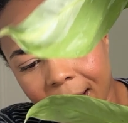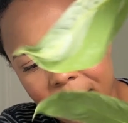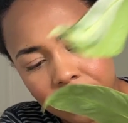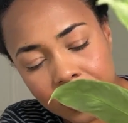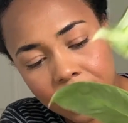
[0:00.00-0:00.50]

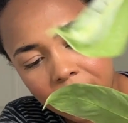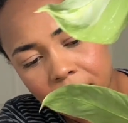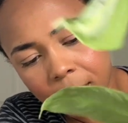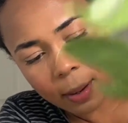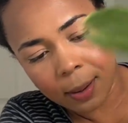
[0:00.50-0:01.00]
It's really
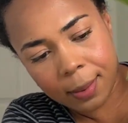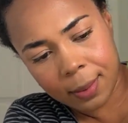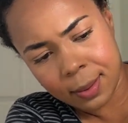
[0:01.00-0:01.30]
in there.